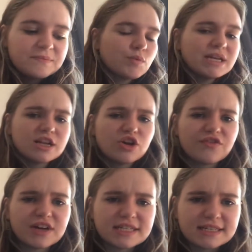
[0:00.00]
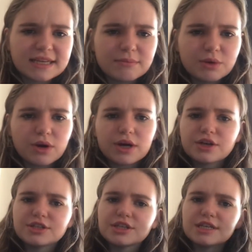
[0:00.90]
We did a lot of frantic assembly work
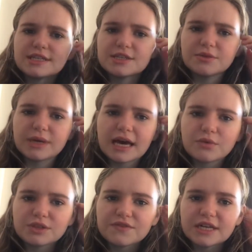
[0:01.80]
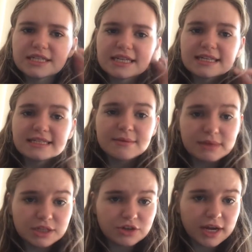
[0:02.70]
because the assistant we had was frantic
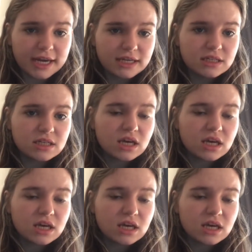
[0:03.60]
assembly trained,